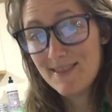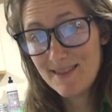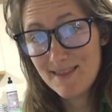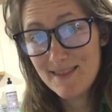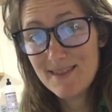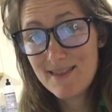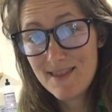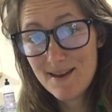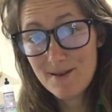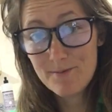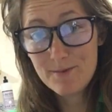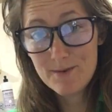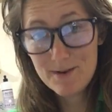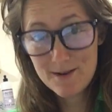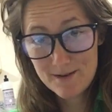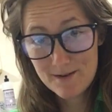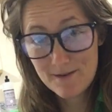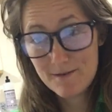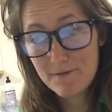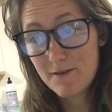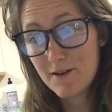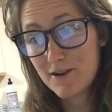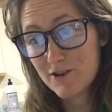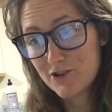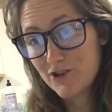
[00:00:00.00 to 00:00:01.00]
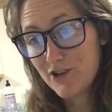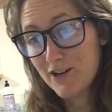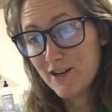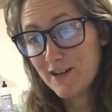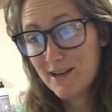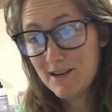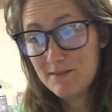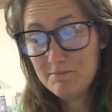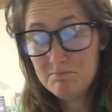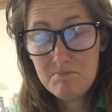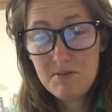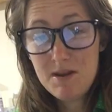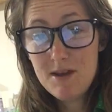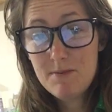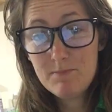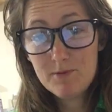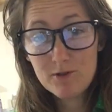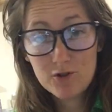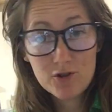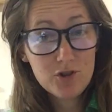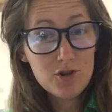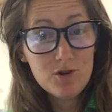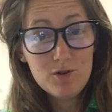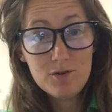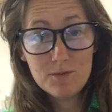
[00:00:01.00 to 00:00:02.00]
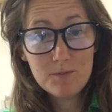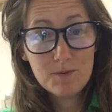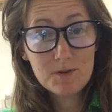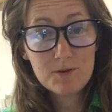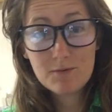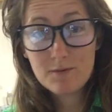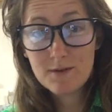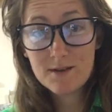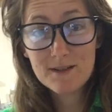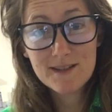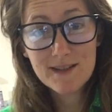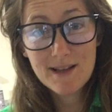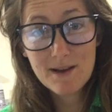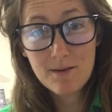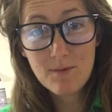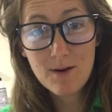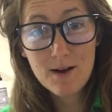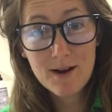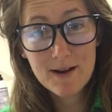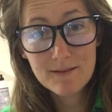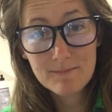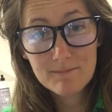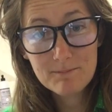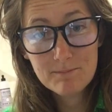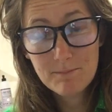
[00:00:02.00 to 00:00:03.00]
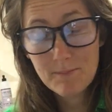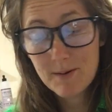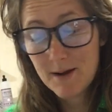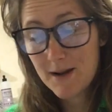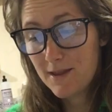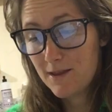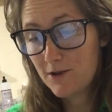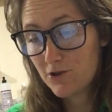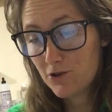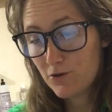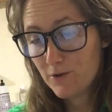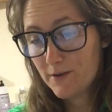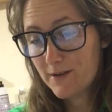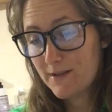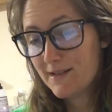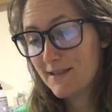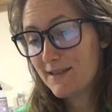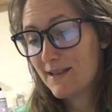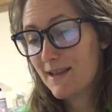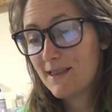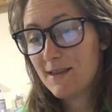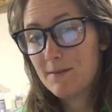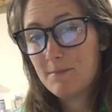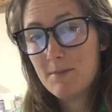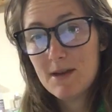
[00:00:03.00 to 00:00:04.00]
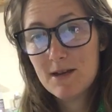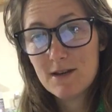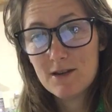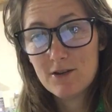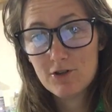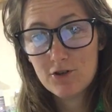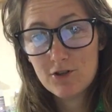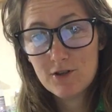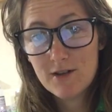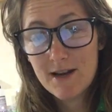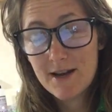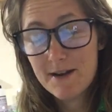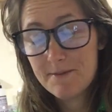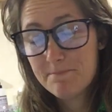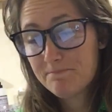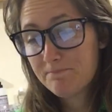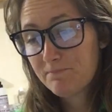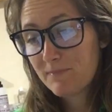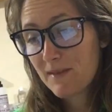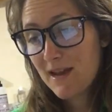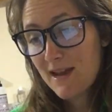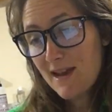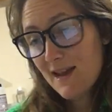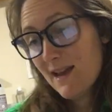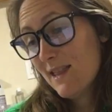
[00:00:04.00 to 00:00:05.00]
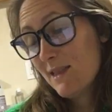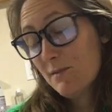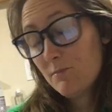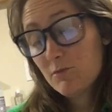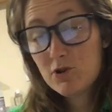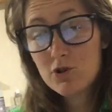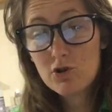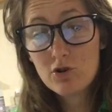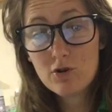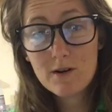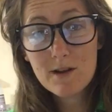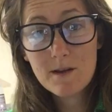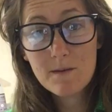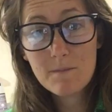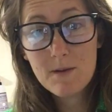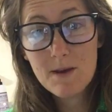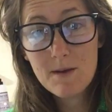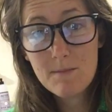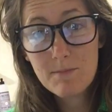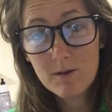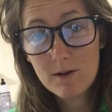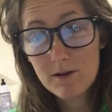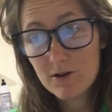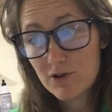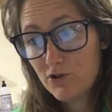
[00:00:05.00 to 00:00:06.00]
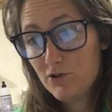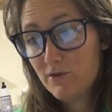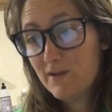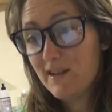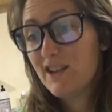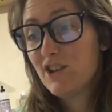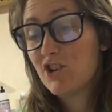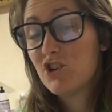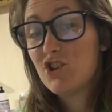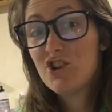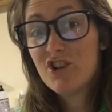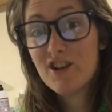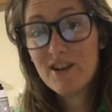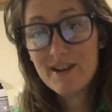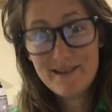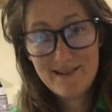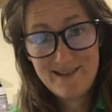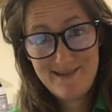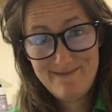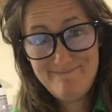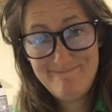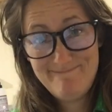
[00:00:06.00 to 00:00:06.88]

That we are functioning in. People choose which ones they want by the choices that they make each day. And the majority of people are choosing shit.